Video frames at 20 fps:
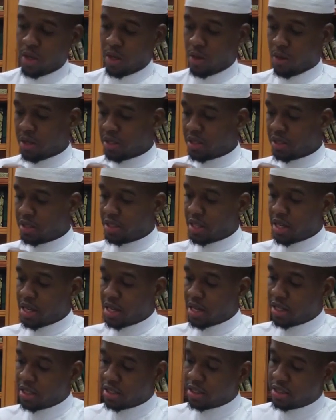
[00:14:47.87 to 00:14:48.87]
Question
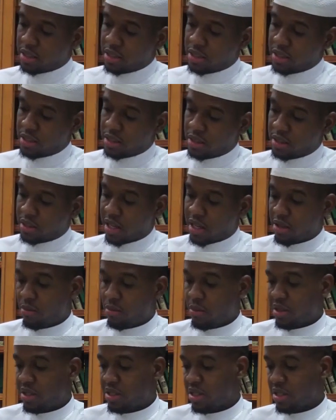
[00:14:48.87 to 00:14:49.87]
says, can you
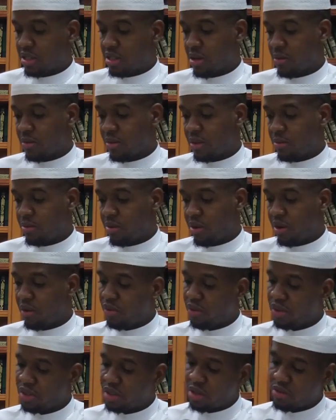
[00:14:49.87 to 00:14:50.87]
mention some of the
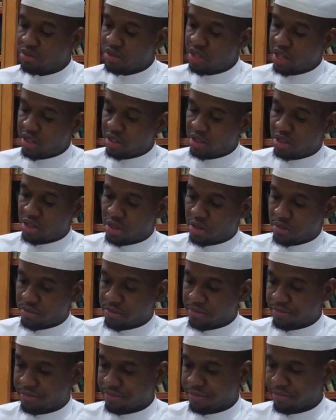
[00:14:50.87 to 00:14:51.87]
benefits of dates?